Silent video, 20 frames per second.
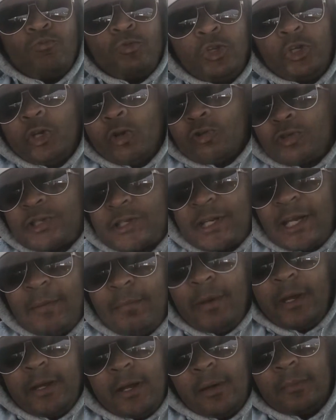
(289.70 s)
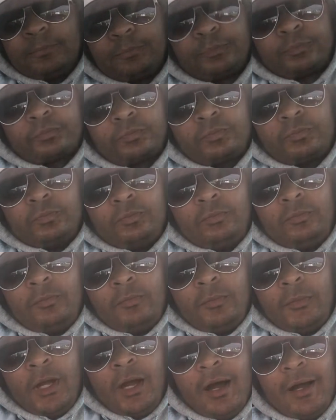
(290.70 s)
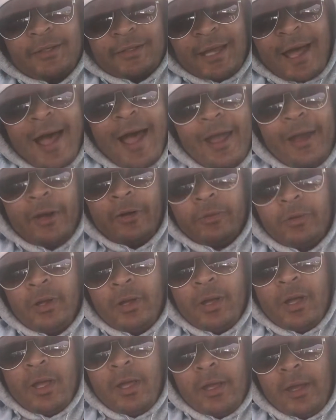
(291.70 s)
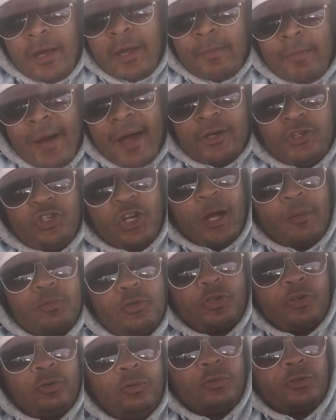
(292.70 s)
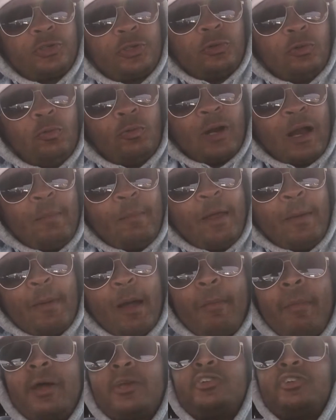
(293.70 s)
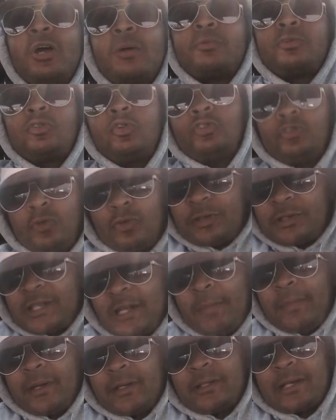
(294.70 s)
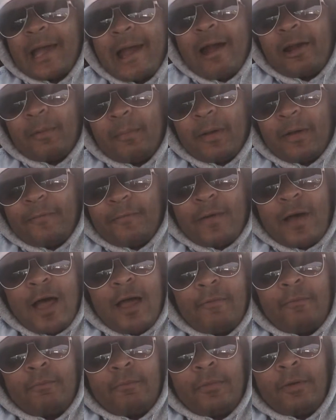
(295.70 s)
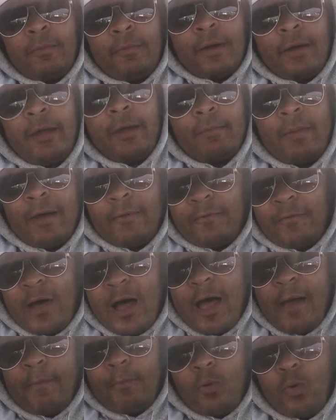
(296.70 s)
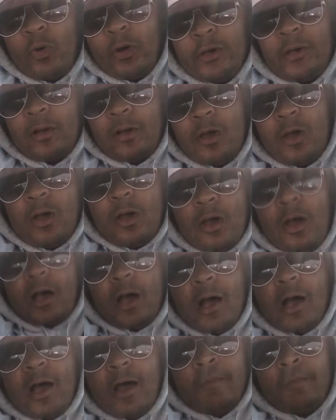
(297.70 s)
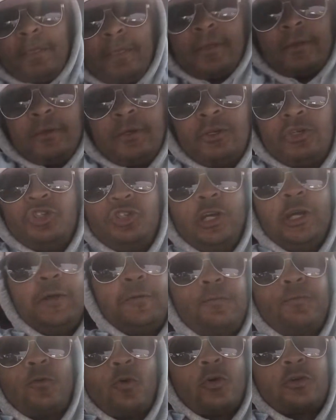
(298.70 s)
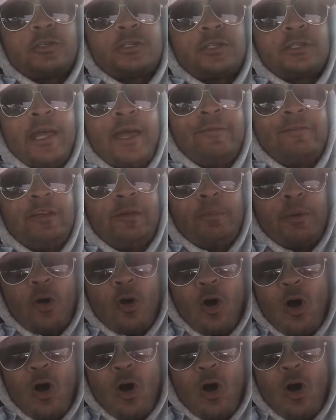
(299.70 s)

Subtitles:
You'll see me attired in my jumpsuit suit. What I mean by my jumpsuit, you'll see me attired in my 5-point G-Force safety belt